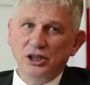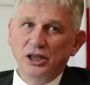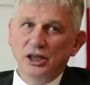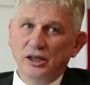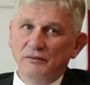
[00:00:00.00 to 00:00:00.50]

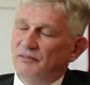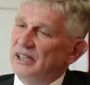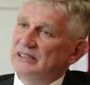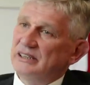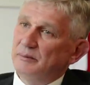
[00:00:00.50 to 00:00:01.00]
spend
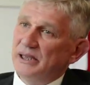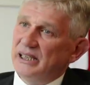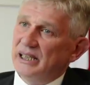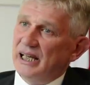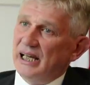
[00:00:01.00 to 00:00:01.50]

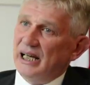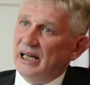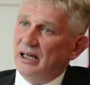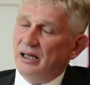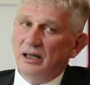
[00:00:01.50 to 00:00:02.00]
money
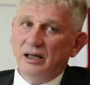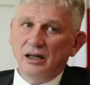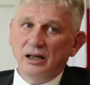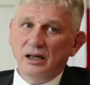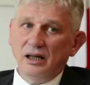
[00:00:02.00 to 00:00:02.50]

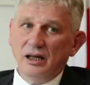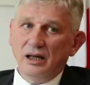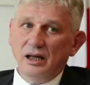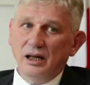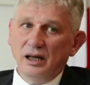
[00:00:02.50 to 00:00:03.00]
and have
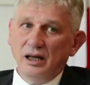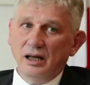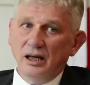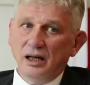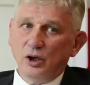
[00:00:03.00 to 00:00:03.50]
different
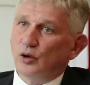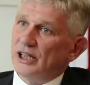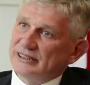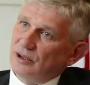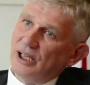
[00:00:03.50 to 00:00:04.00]
prices. I
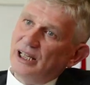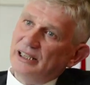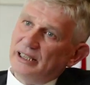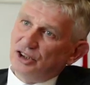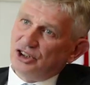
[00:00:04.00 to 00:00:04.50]
mean,
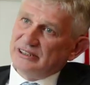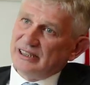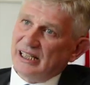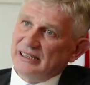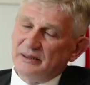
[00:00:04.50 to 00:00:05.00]
you
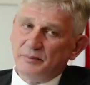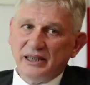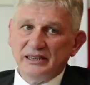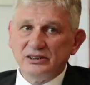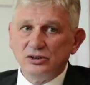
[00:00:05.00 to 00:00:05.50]
can
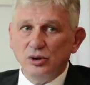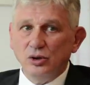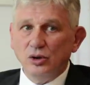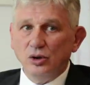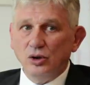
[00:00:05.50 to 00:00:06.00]

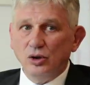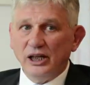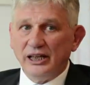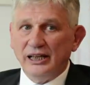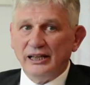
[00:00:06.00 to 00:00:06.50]

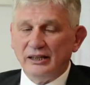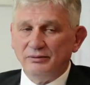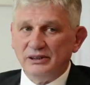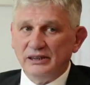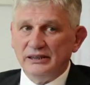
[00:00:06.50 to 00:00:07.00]
also
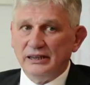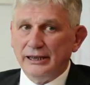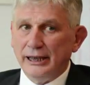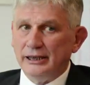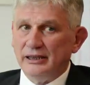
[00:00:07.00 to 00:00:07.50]

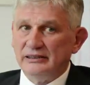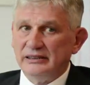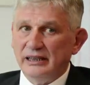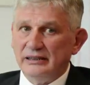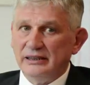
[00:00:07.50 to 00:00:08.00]
save some
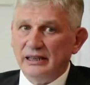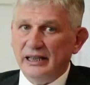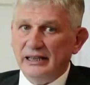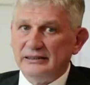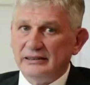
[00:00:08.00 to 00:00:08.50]
money
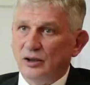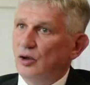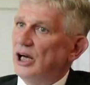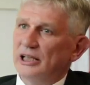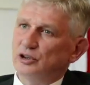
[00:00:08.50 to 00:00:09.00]
or
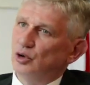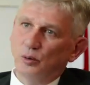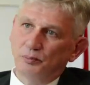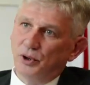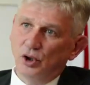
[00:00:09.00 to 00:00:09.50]

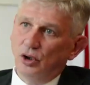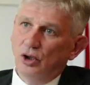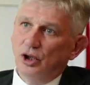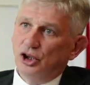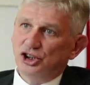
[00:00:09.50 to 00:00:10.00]
spend
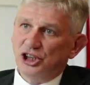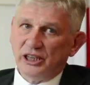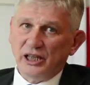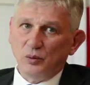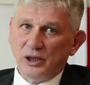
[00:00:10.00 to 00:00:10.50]

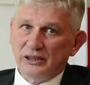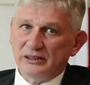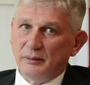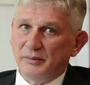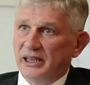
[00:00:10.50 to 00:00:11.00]

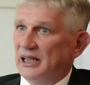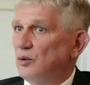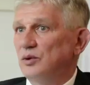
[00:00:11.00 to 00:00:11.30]
more.